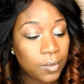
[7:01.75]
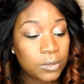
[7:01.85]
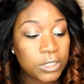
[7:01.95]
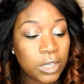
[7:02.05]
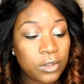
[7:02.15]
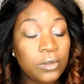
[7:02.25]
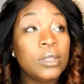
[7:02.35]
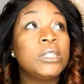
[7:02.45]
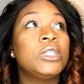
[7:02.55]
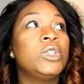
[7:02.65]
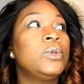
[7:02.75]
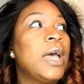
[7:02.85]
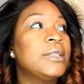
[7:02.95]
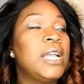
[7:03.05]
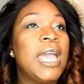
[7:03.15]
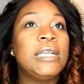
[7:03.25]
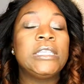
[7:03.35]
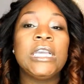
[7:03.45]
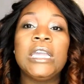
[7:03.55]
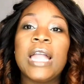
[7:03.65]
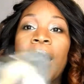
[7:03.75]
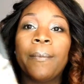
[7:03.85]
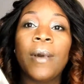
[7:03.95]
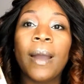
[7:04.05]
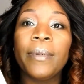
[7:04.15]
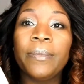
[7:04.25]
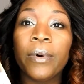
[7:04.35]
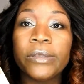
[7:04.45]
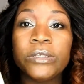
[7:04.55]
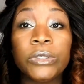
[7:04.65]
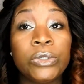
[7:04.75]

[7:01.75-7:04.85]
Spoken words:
will tell you, this is 2018. I probably bought this in